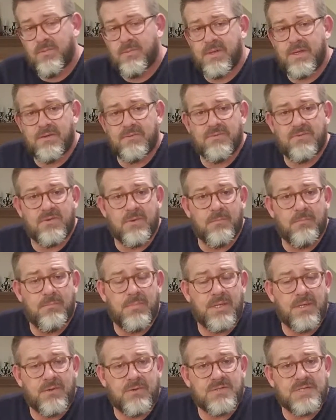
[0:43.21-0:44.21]
bit of some
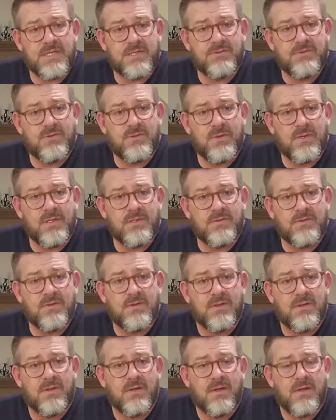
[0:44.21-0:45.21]
bitters into it,
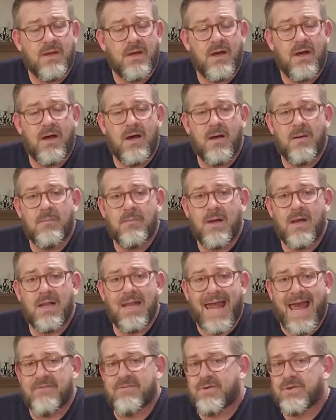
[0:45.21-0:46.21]
a
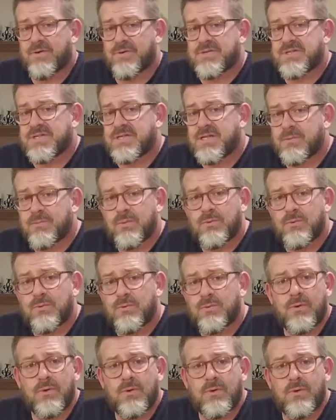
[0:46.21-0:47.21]
lavender simple
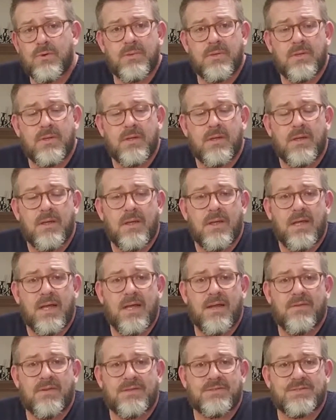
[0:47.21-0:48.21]
syrup,
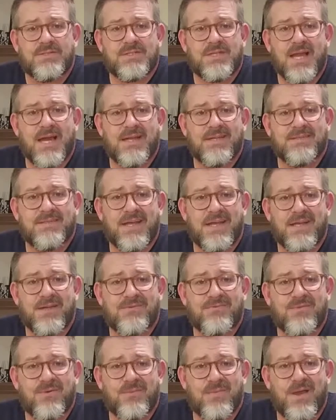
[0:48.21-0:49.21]
and then just kind of take
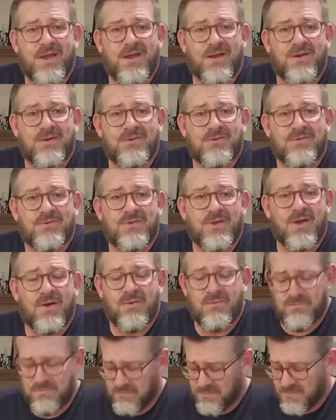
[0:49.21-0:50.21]
it from there.
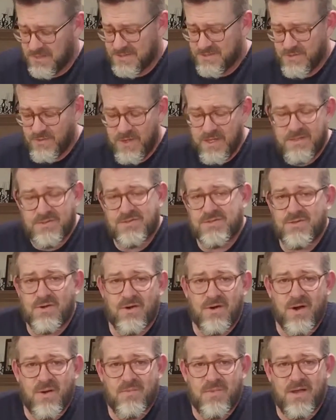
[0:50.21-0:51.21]
So let's go ahead and
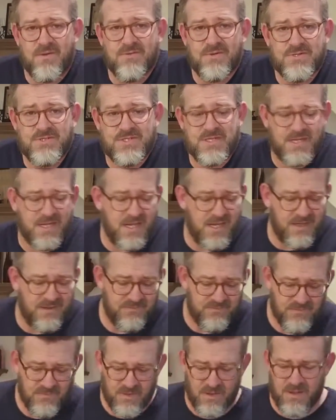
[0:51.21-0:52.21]
start our beverage today.
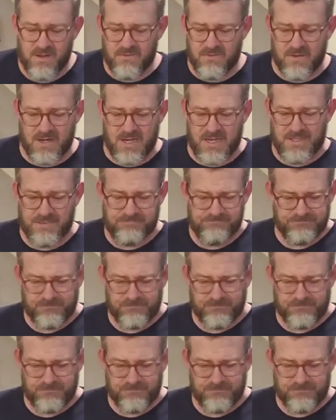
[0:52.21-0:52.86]
All right.